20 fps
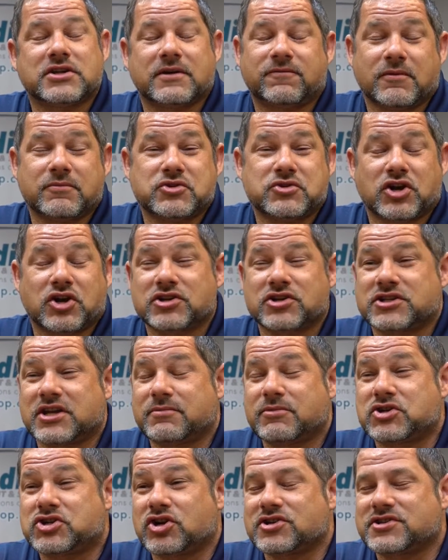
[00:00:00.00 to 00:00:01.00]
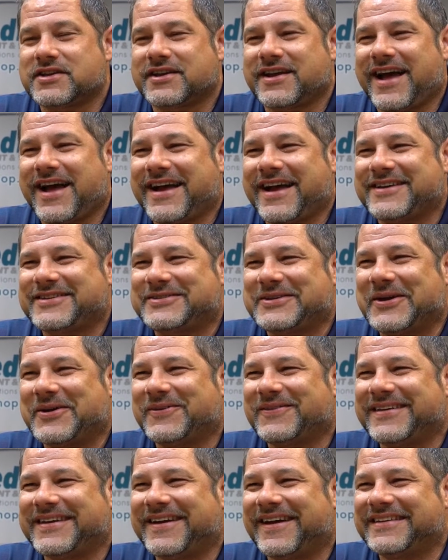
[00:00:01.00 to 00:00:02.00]
I'm from Jersey. I'm a Jersey guy. So,
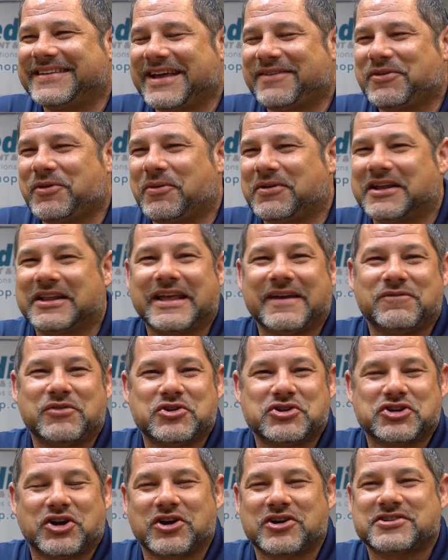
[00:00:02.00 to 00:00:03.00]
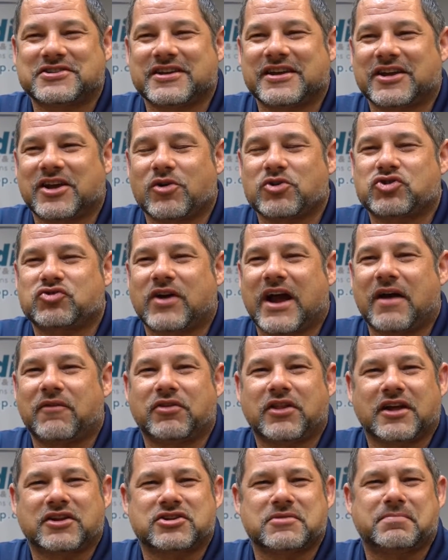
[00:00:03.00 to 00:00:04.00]
I definitely wanted to leave New Jersey and go travel
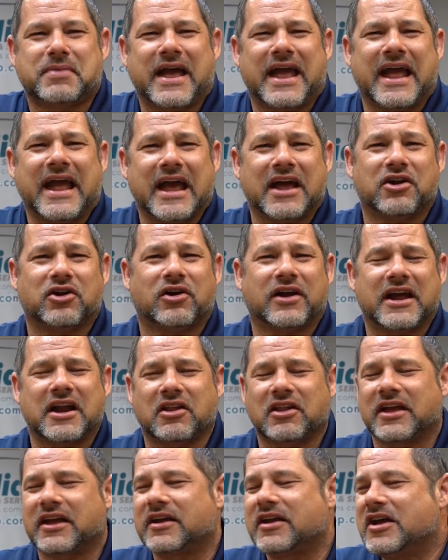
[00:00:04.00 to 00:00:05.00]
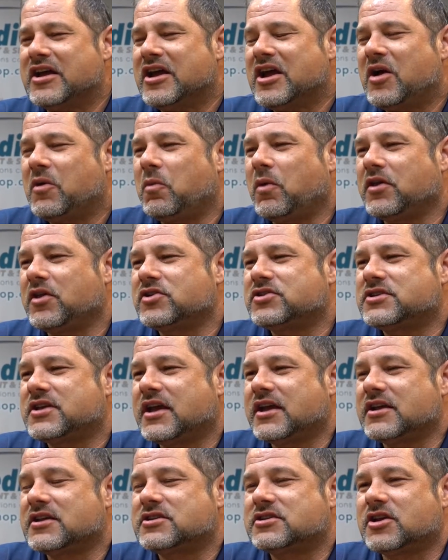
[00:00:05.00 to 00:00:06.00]
like Japan or Italy, one of those things.